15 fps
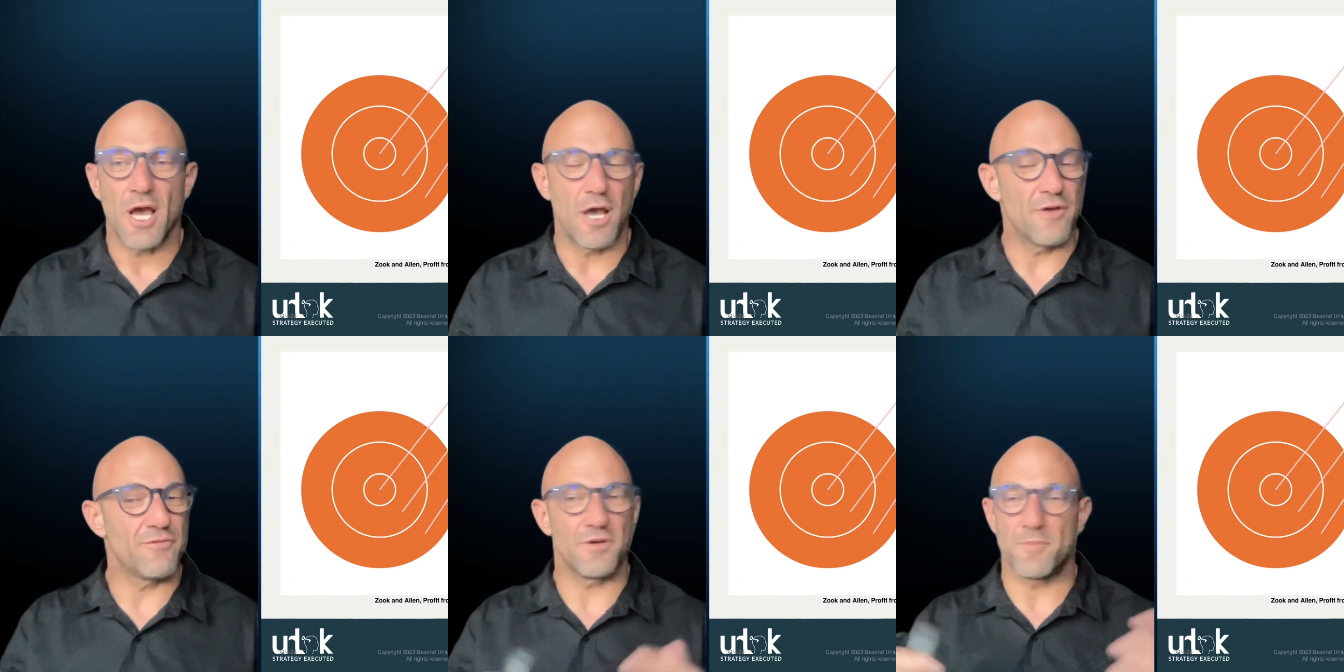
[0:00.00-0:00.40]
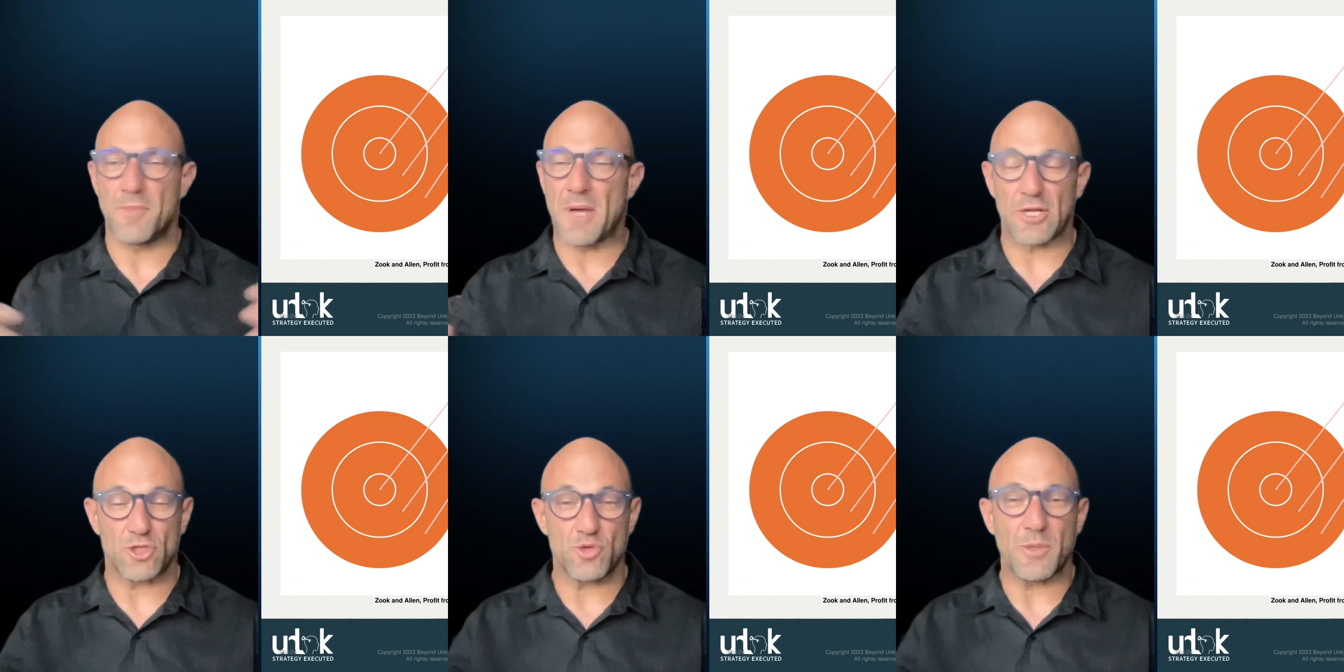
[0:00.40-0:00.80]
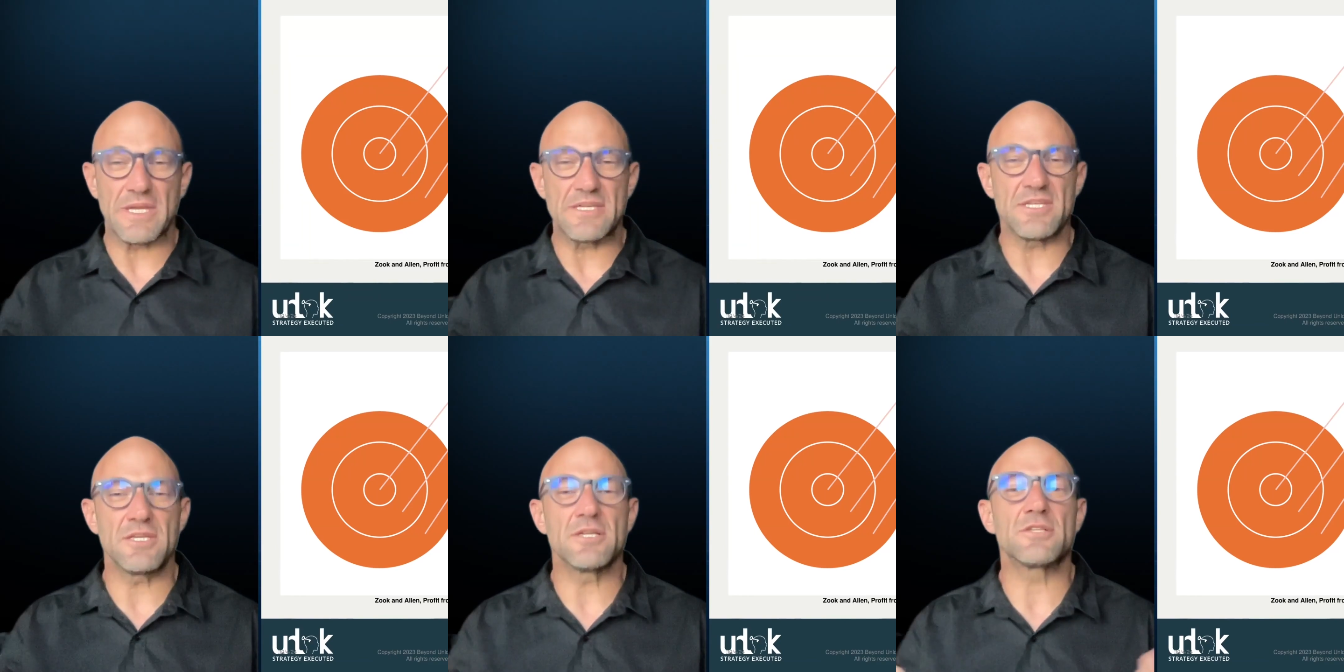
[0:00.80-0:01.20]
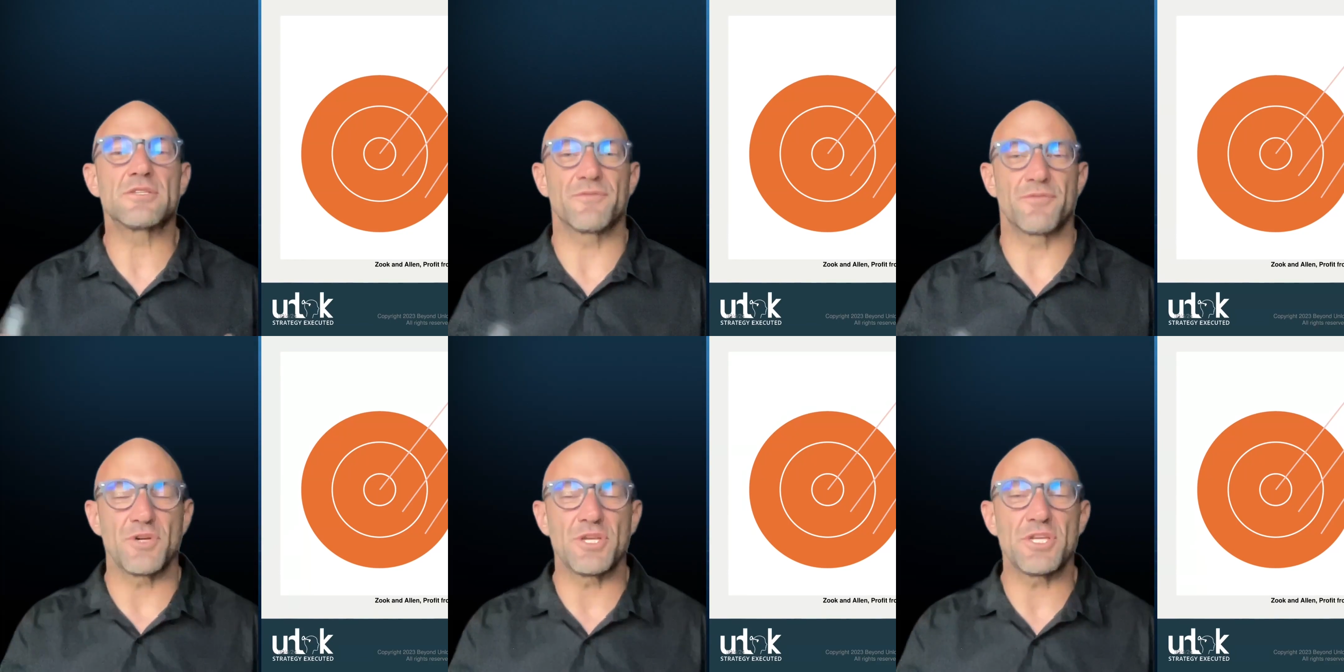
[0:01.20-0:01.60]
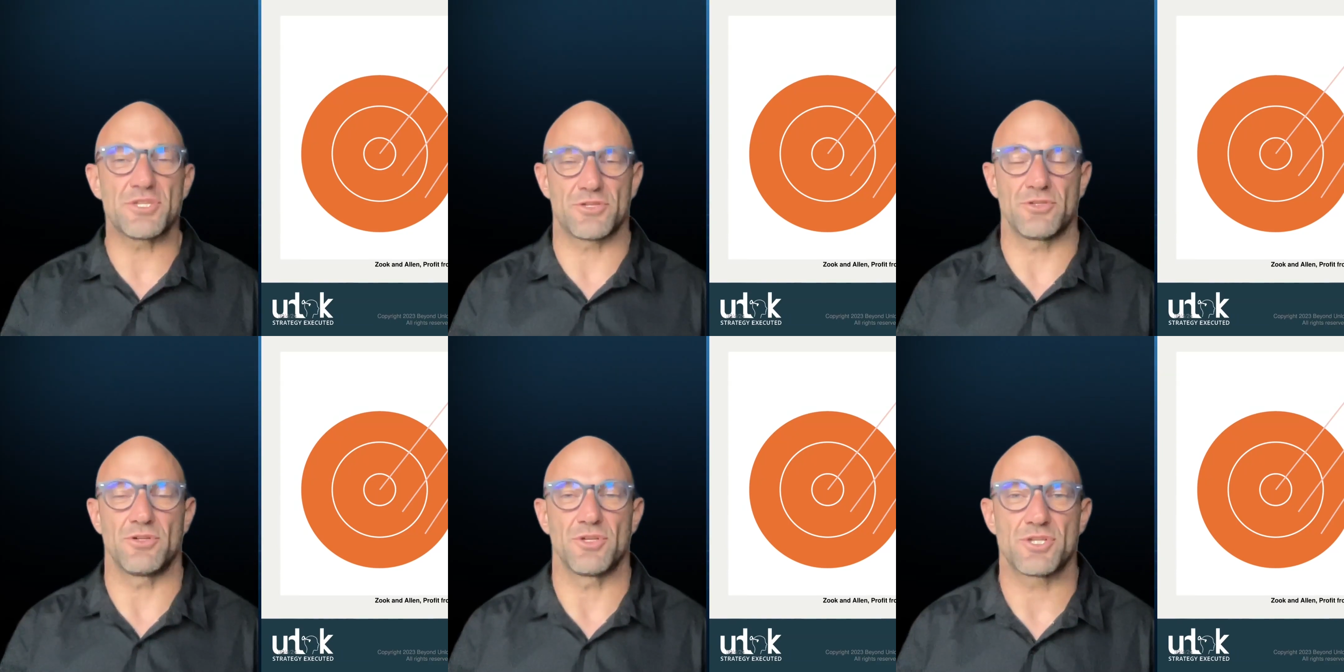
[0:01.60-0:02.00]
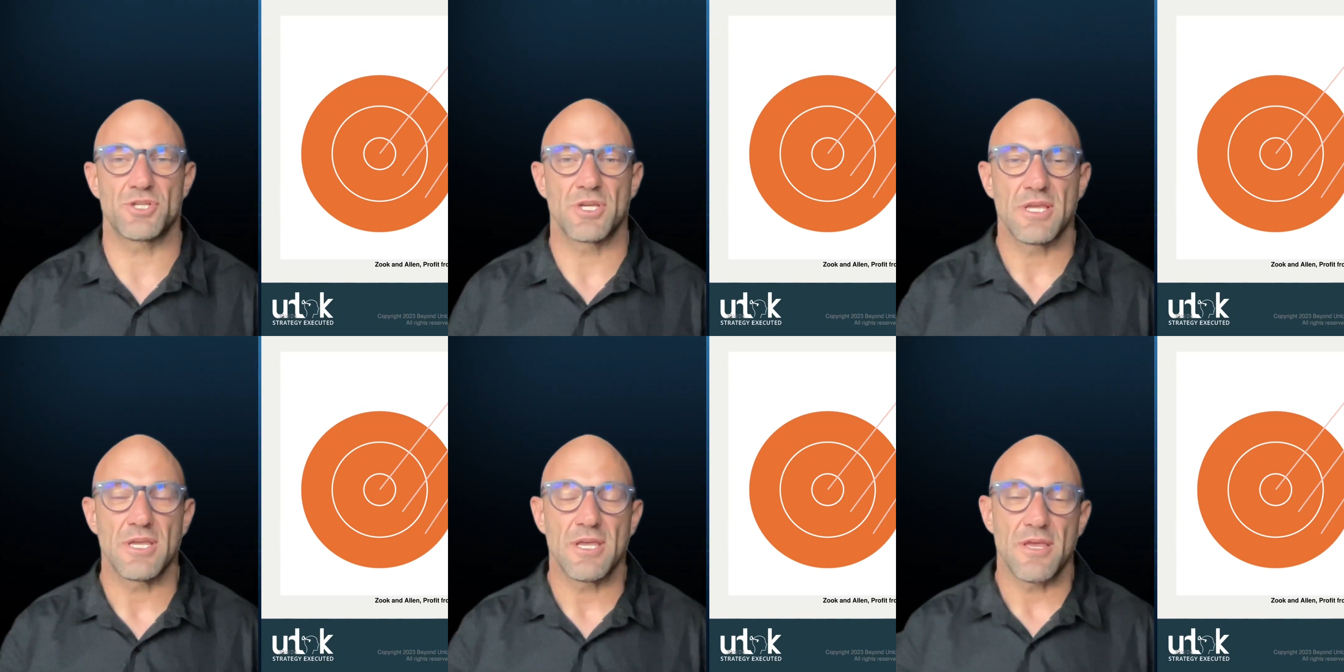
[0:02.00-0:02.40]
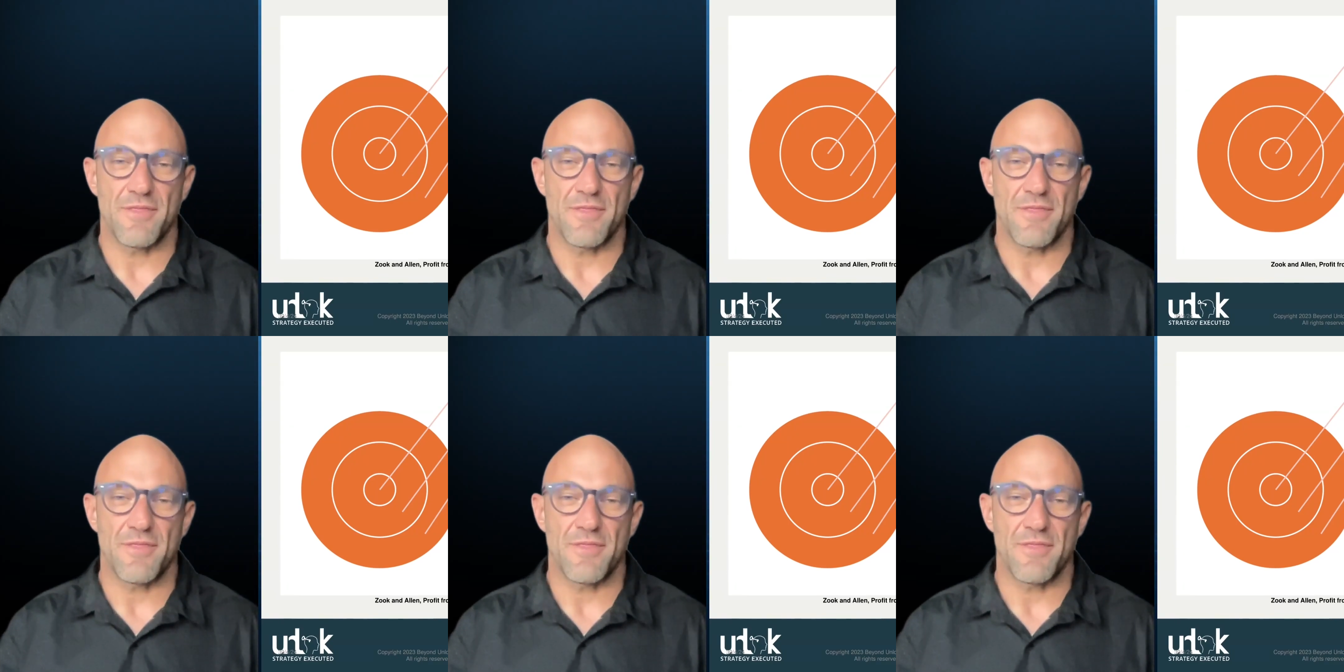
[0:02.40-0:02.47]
over about 20 years of research